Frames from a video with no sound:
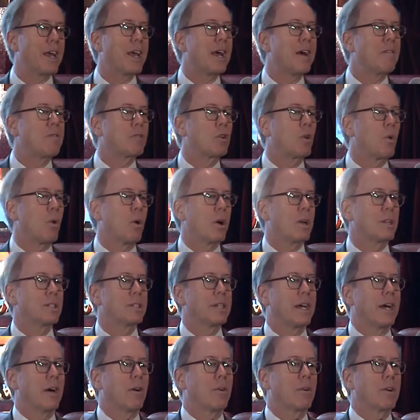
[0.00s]
have gone
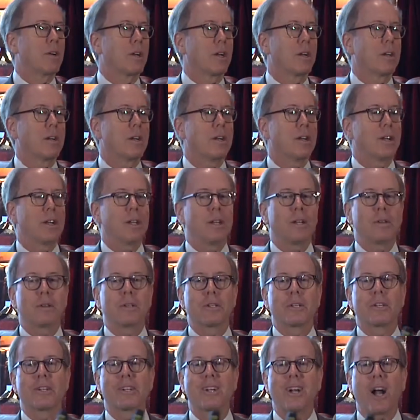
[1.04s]
down
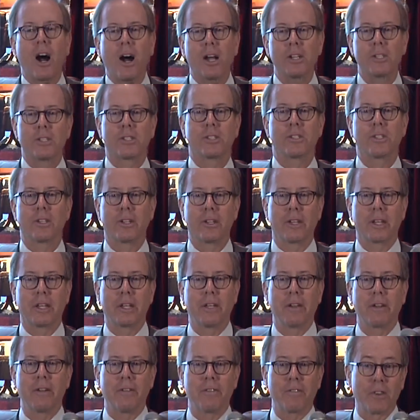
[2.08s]
constantly
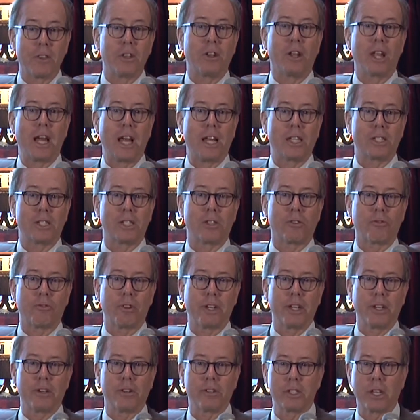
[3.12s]
for the last 3
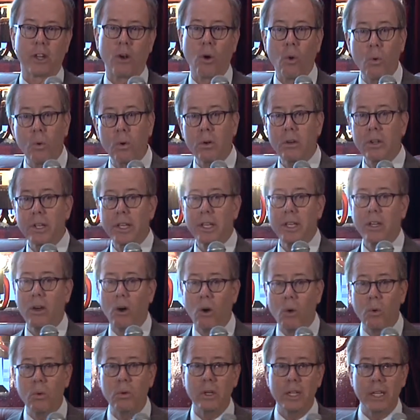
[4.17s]
years. And
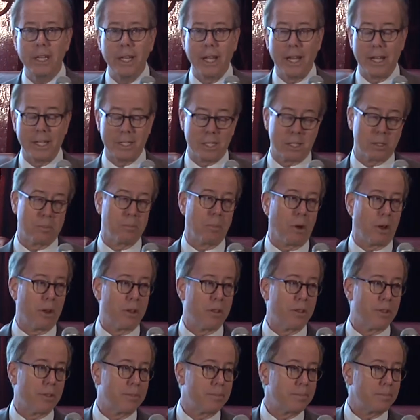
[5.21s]
only last
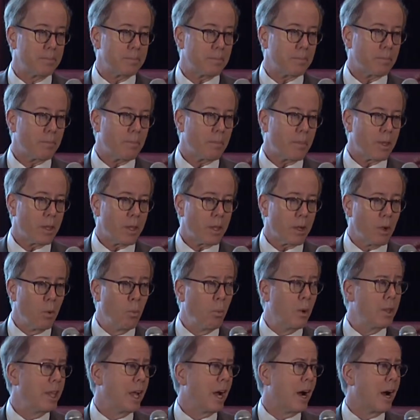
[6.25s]
month,
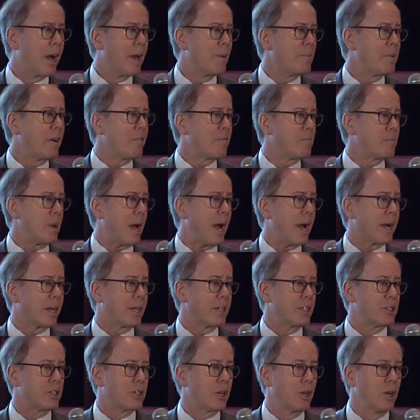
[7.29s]
when the IMF
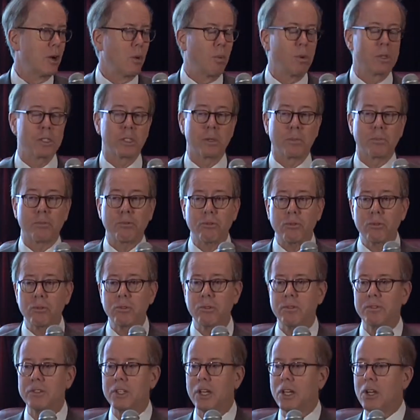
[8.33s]
package was
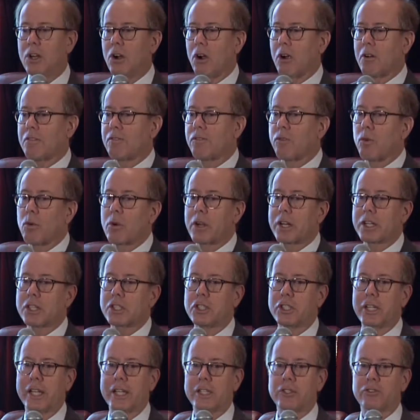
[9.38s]
approved, our foreign
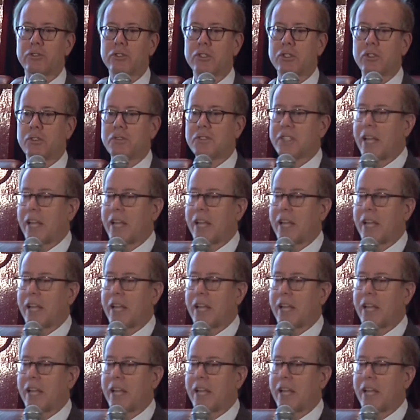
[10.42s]
exchange reserves